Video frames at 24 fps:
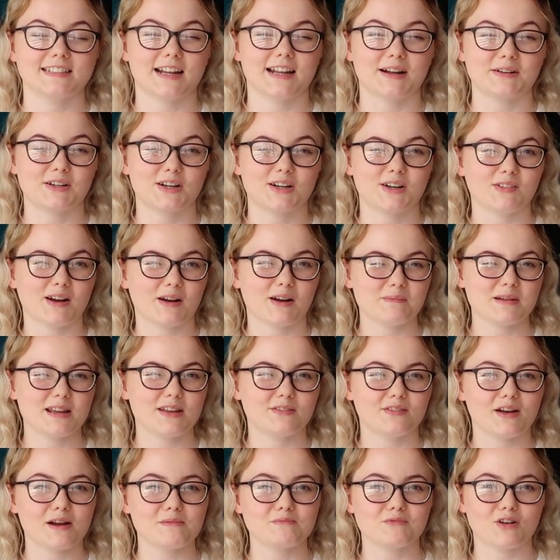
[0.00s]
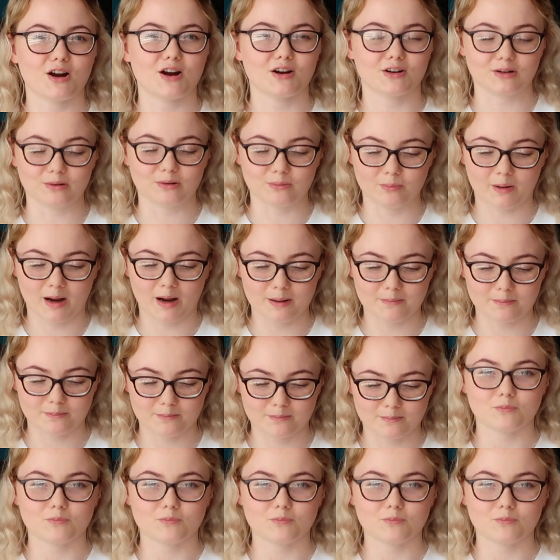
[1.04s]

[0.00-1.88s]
Now correct me if I'm wrong, but I'm